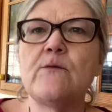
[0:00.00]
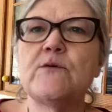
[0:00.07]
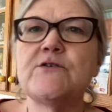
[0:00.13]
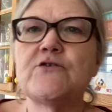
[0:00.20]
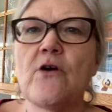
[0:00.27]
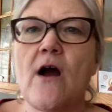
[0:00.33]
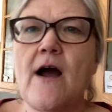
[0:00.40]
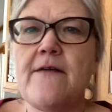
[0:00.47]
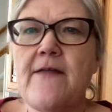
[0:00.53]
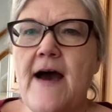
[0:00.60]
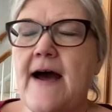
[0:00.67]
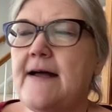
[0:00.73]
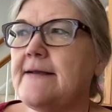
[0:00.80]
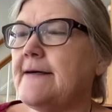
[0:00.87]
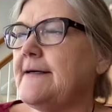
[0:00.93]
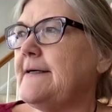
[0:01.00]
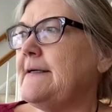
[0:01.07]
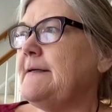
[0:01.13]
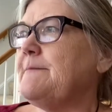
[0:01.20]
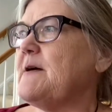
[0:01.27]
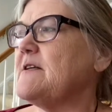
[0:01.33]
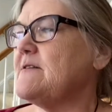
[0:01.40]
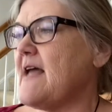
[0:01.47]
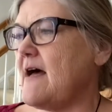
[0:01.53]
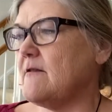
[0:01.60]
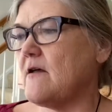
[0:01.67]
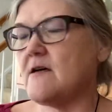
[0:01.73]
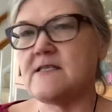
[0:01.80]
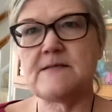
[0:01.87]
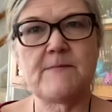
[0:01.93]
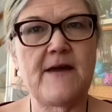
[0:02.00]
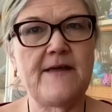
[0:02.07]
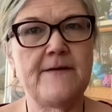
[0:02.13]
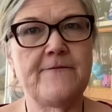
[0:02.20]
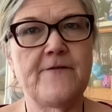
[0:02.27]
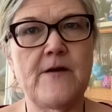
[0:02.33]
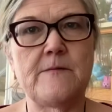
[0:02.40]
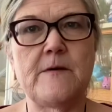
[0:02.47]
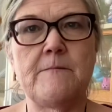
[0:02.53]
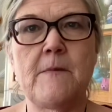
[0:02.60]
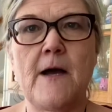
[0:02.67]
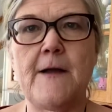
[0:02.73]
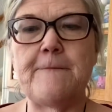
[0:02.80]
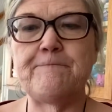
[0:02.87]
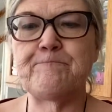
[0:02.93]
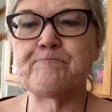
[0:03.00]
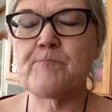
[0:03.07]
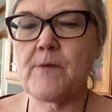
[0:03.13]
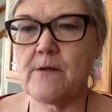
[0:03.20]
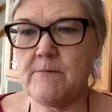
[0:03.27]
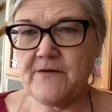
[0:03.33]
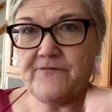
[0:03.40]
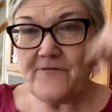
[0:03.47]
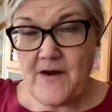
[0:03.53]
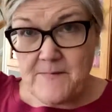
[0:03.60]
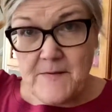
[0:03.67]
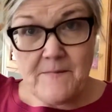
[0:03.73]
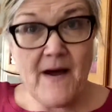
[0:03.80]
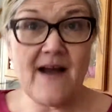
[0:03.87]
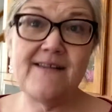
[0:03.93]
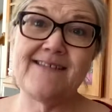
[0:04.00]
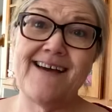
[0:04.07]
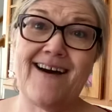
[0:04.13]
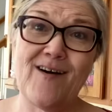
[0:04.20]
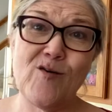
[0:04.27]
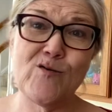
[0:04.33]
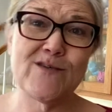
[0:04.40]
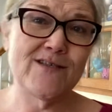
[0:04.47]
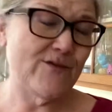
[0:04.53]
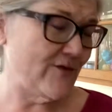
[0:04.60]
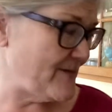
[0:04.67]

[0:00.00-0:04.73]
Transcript: would try that. Um, I've now lost my frame of mind. My frame of mind? Yeah, I always lose